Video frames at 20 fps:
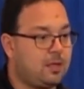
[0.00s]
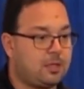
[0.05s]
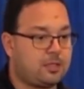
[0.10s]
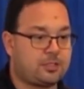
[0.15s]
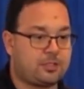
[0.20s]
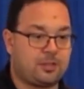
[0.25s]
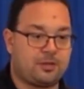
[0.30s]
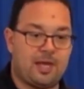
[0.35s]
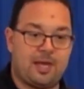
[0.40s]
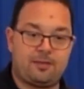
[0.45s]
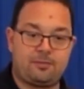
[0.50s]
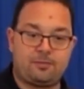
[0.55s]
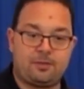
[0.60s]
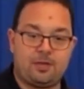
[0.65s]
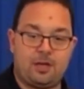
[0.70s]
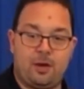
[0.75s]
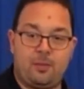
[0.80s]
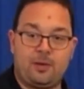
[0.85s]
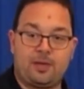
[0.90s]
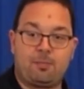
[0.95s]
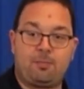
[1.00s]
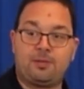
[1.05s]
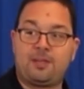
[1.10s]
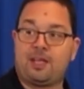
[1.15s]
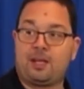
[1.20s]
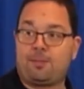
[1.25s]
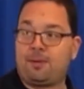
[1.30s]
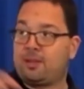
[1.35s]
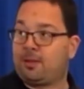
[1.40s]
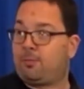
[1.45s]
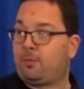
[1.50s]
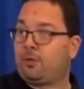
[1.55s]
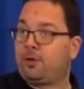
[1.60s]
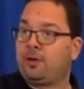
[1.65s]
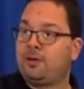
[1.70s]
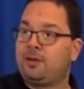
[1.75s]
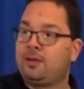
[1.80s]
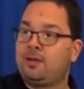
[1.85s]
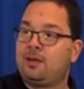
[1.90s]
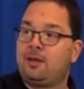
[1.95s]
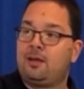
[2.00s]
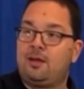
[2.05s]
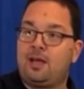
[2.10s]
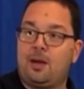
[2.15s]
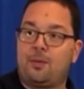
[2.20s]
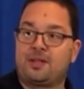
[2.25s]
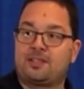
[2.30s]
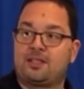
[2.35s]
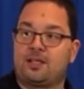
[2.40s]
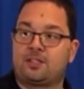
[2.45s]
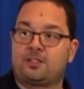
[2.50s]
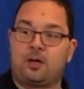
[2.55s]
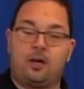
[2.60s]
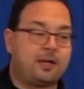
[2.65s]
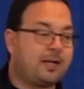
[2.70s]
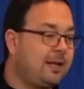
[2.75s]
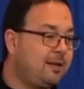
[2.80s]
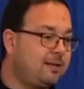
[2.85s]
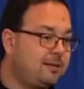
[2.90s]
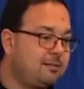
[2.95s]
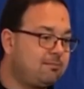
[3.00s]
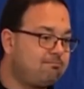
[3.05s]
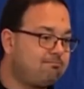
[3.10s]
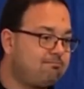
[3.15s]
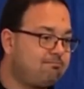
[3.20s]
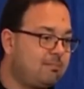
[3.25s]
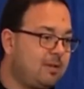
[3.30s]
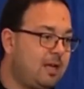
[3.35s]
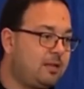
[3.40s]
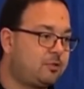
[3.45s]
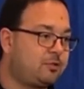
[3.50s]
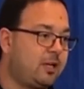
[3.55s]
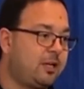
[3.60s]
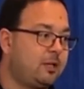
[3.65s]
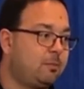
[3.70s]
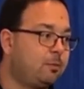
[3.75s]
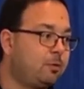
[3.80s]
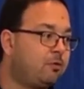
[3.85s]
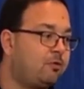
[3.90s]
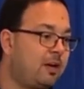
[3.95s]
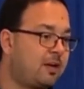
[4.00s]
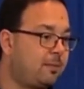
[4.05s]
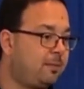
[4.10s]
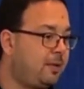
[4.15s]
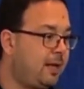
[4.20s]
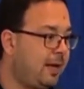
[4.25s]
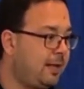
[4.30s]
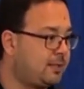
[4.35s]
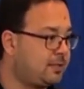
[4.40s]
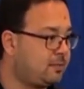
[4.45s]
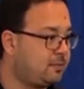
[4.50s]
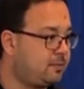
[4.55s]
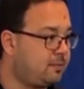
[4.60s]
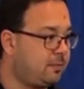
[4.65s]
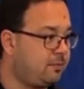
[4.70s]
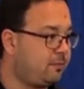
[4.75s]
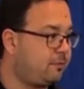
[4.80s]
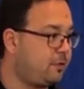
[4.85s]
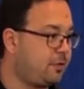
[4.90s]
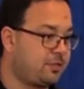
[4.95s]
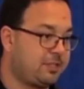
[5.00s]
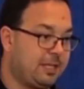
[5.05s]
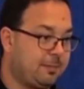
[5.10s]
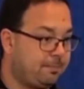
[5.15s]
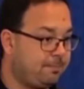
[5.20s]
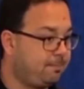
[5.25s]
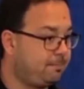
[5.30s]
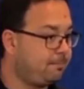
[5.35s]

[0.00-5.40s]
so that we can put that up on the board and we can set a target and try to improve our compliance for the team.